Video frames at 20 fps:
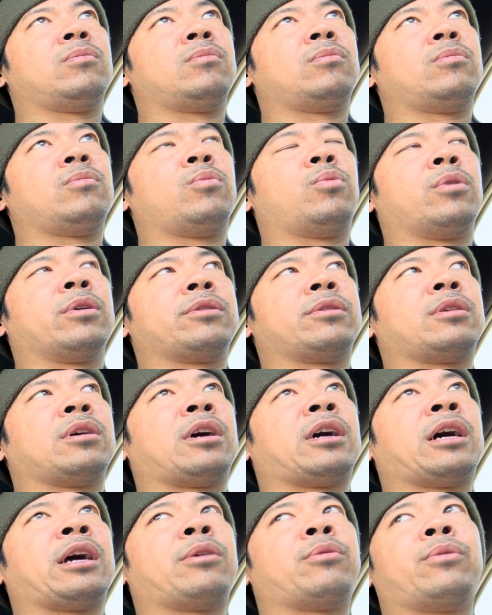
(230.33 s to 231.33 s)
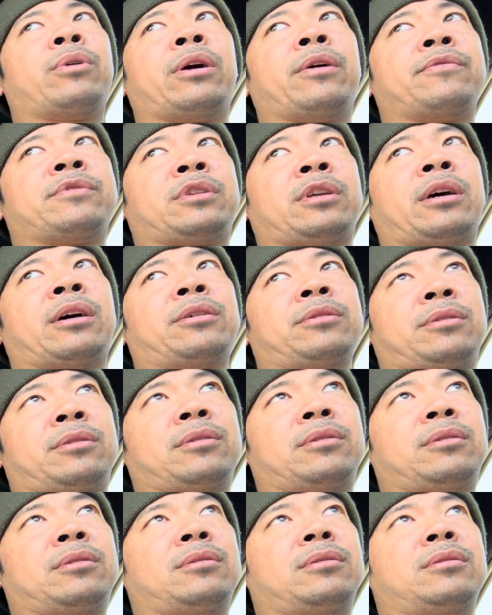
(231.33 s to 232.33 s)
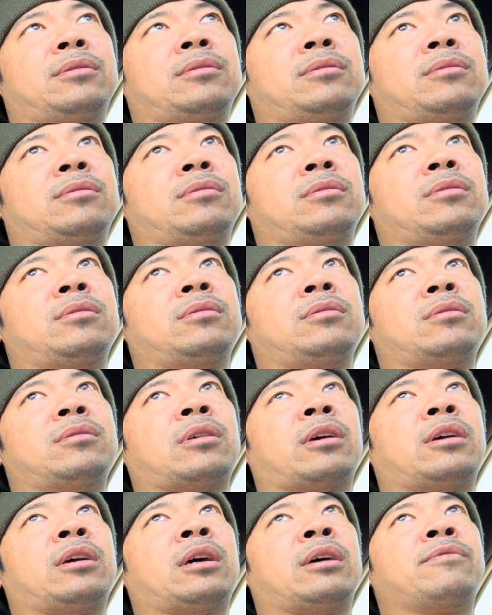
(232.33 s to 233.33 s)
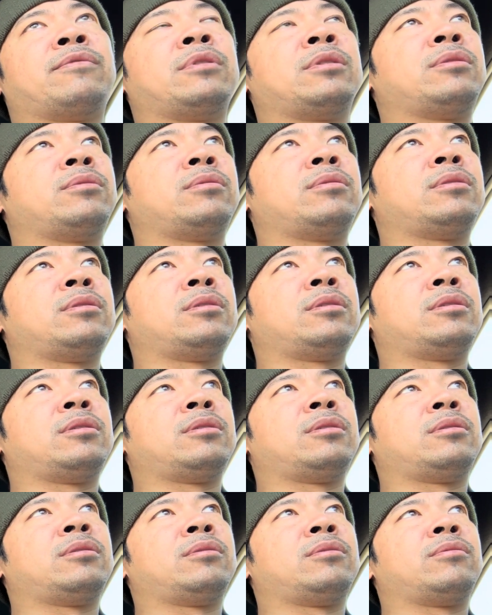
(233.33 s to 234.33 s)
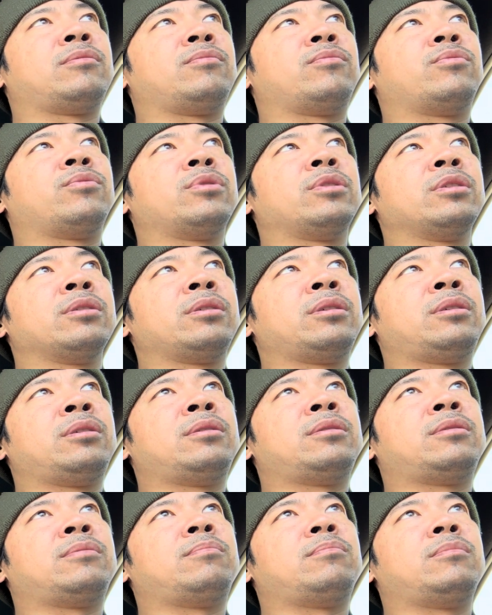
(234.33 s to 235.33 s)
what the high revs has. I haven't really